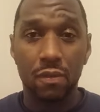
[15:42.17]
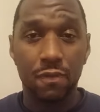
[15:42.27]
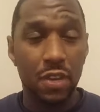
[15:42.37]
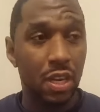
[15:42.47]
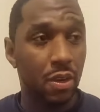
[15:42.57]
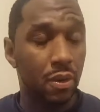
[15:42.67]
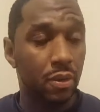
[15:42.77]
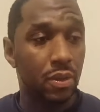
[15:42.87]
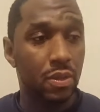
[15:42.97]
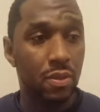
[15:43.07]

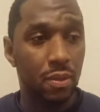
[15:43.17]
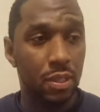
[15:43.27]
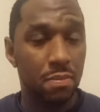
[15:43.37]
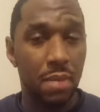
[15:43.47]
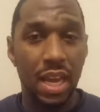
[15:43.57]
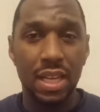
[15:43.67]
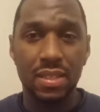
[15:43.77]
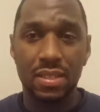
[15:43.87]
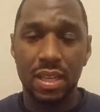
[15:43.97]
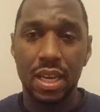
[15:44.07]
Fear is man
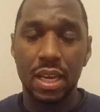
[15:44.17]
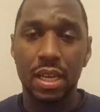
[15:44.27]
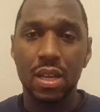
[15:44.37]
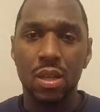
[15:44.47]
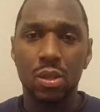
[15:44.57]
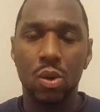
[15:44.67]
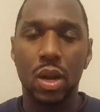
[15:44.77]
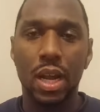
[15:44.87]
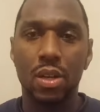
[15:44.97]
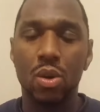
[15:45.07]
saying,
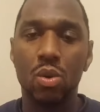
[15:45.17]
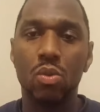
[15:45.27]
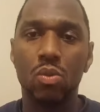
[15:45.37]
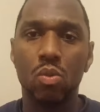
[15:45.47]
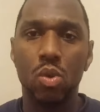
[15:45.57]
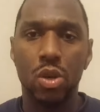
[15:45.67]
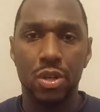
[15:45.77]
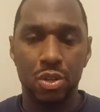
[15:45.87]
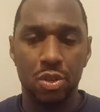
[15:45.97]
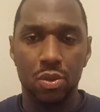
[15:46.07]
Lord, I don't
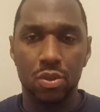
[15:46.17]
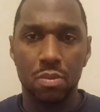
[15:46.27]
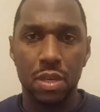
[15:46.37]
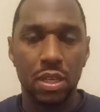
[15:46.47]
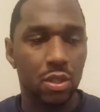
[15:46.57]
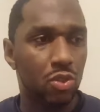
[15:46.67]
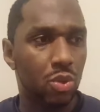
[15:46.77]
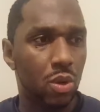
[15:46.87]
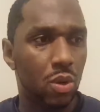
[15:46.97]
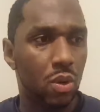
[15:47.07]
want you to be in
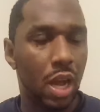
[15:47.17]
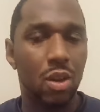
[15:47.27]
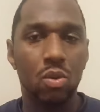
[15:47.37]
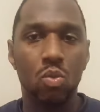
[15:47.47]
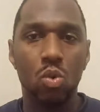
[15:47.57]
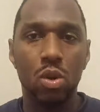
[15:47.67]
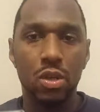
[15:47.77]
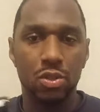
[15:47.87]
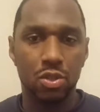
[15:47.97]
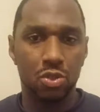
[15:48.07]
control. I don't
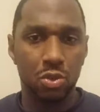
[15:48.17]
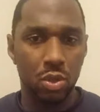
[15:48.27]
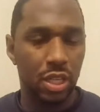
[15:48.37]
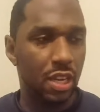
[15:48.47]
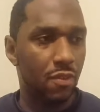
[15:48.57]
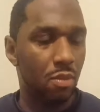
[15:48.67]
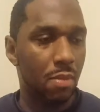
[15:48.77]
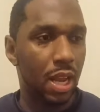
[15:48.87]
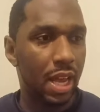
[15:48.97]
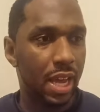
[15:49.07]
want to truly give you
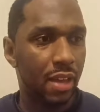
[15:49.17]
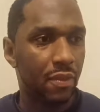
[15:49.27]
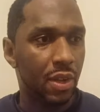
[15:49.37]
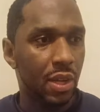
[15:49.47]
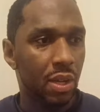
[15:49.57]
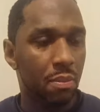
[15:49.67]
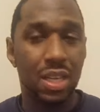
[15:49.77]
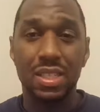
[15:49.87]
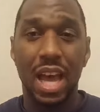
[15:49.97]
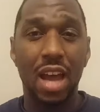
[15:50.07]
my life
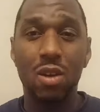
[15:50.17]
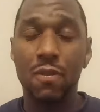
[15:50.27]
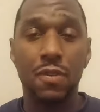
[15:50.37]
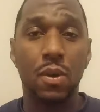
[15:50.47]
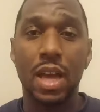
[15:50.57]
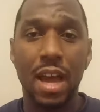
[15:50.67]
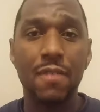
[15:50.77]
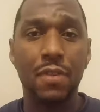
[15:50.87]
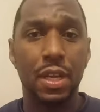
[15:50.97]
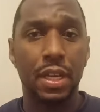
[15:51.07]
because I don't feel
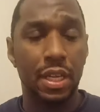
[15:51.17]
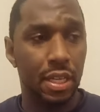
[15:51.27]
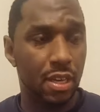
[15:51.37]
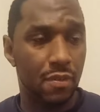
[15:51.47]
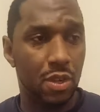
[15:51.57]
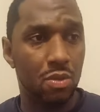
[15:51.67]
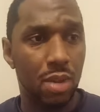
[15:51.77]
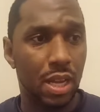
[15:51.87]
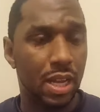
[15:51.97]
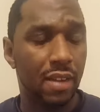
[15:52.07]
confident in giving you
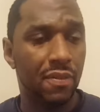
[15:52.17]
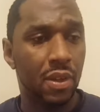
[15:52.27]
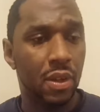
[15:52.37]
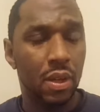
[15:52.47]
my life.